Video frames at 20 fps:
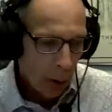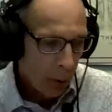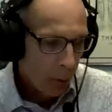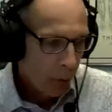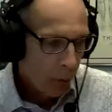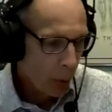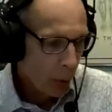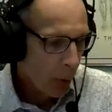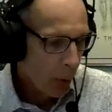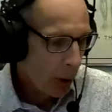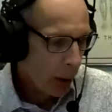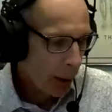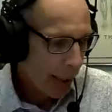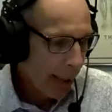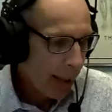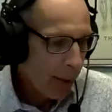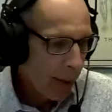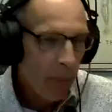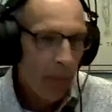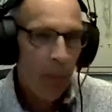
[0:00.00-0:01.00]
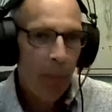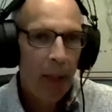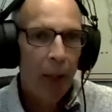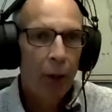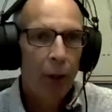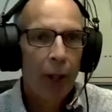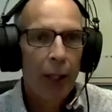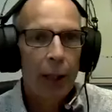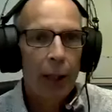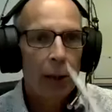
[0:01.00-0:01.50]
So the latent
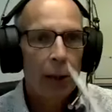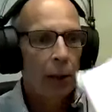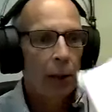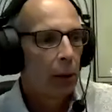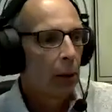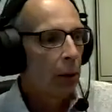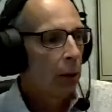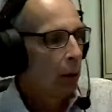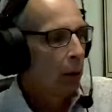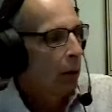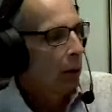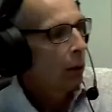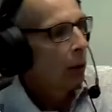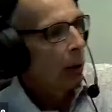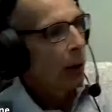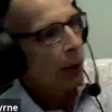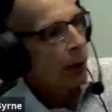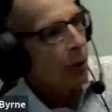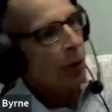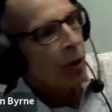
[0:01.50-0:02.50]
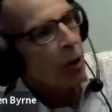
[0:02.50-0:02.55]
period is